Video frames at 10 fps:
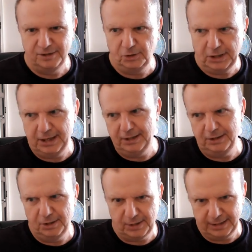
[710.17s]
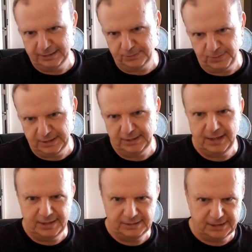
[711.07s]
okay, you know, I got the red
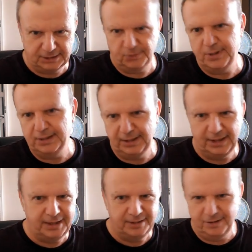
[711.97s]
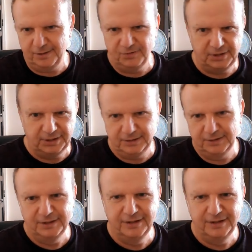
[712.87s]
light, he's got the green light, you know, everything.